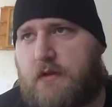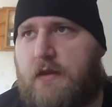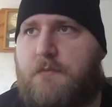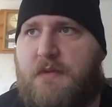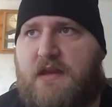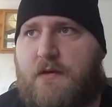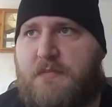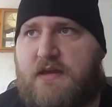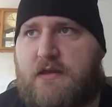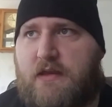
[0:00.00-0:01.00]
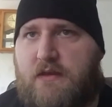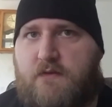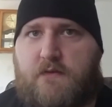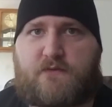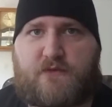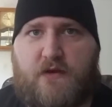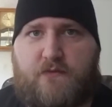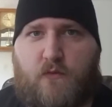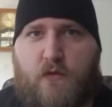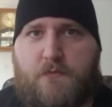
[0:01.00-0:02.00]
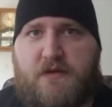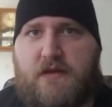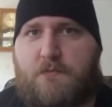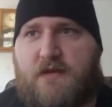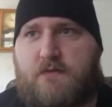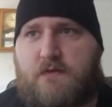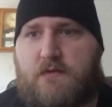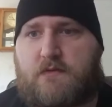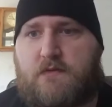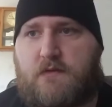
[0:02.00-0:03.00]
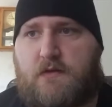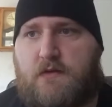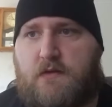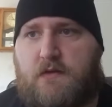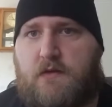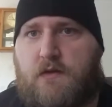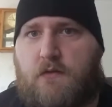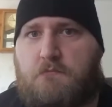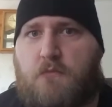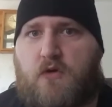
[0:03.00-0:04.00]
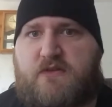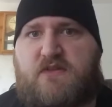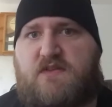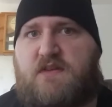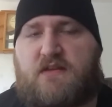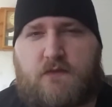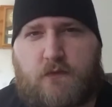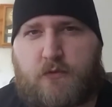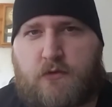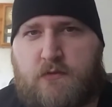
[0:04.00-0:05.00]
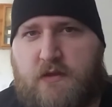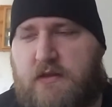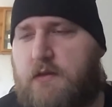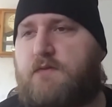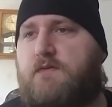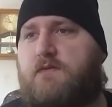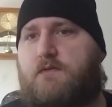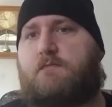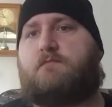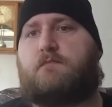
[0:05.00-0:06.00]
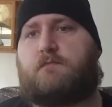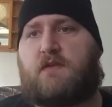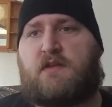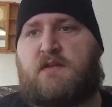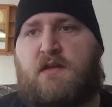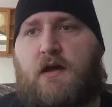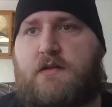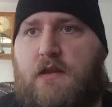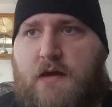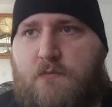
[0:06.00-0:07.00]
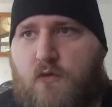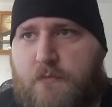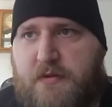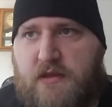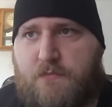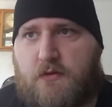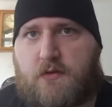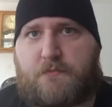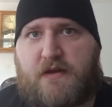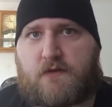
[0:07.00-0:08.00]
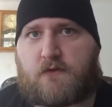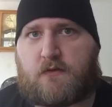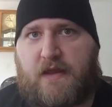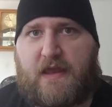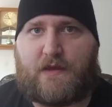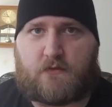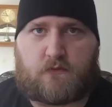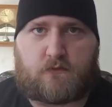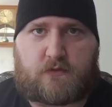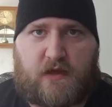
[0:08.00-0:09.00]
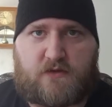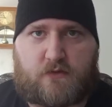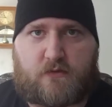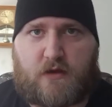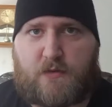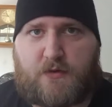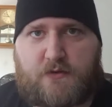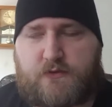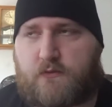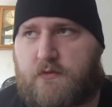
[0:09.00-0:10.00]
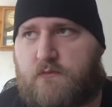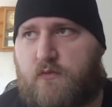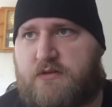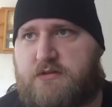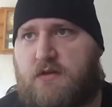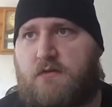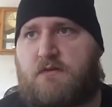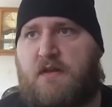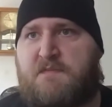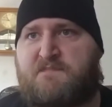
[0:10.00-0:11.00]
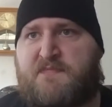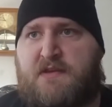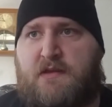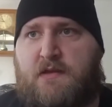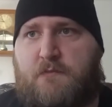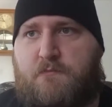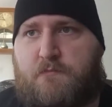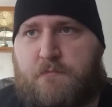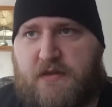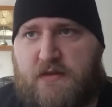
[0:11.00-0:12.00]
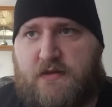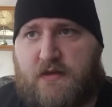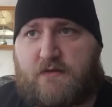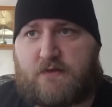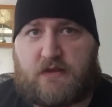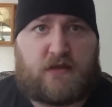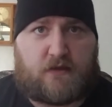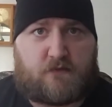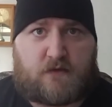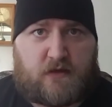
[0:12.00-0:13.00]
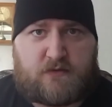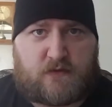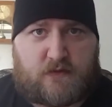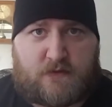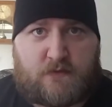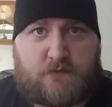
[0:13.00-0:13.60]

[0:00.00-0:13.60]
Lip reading: it may not make it easier for everyone, but it makes it more sensible. It gives a lot more people a better handle to actually grab onto it, which is PTSD is an entity.